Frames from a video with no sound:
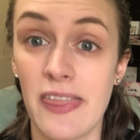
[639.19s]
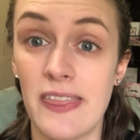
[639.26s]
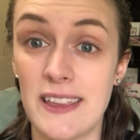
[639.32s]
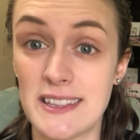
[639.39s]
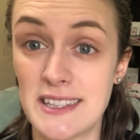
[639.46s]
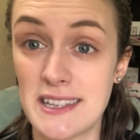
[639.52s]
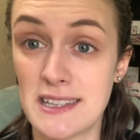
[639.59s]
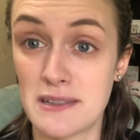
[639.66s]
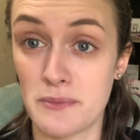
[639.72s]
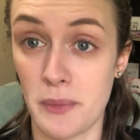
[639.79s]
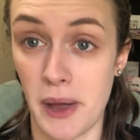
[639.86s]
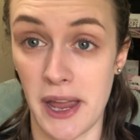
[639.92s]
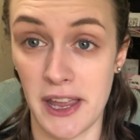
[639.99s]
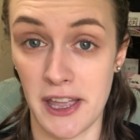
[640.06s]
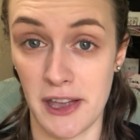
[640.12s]
This is
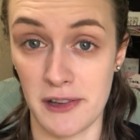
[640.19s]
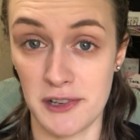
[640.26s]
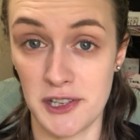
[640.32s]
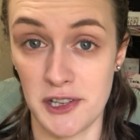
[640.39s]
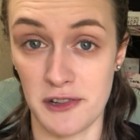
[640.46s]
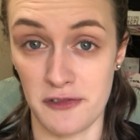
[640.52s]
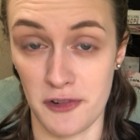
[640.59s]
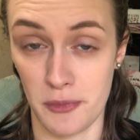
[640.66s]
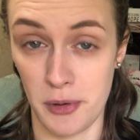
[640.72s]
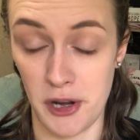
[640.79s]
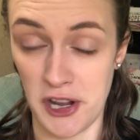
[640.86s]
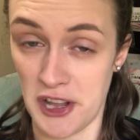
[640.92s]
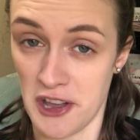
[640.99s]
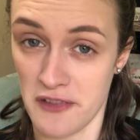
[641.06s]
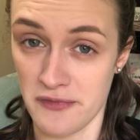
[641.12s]
my go-to for
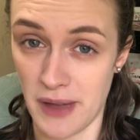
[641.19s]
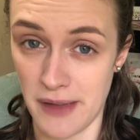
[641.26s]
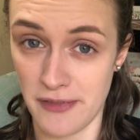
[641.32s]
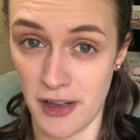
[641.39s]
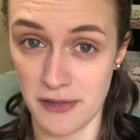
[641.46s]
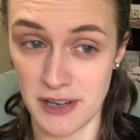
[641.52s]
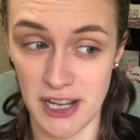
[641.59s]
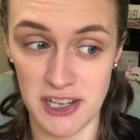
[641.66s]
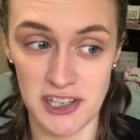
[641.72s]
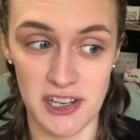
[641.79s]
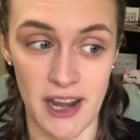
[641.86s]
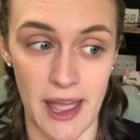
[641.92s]
putting on my foundation.